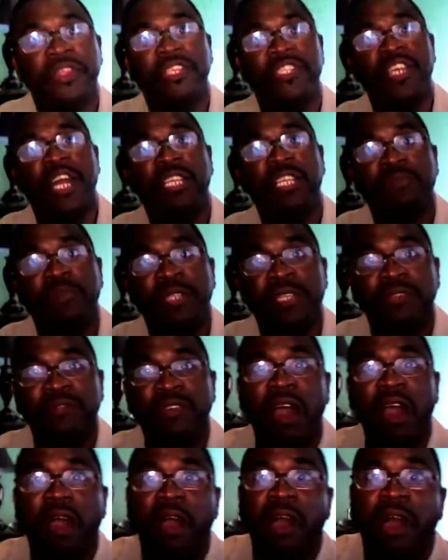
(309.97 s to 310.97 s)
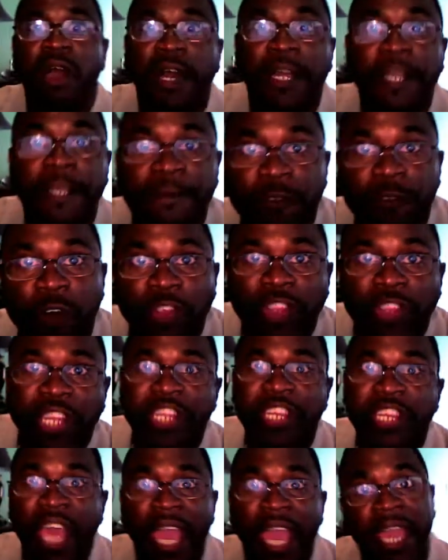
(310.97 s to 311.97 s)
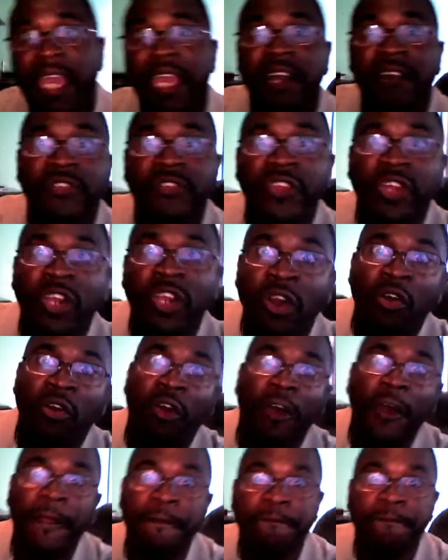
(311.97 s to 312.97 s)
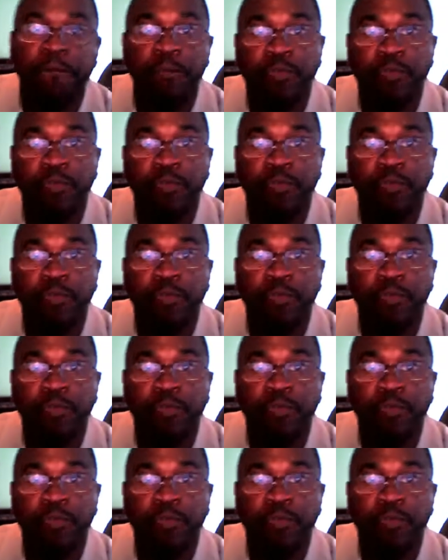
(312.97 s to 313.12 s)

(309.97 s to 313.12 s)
judgment of God or the day of the Lord.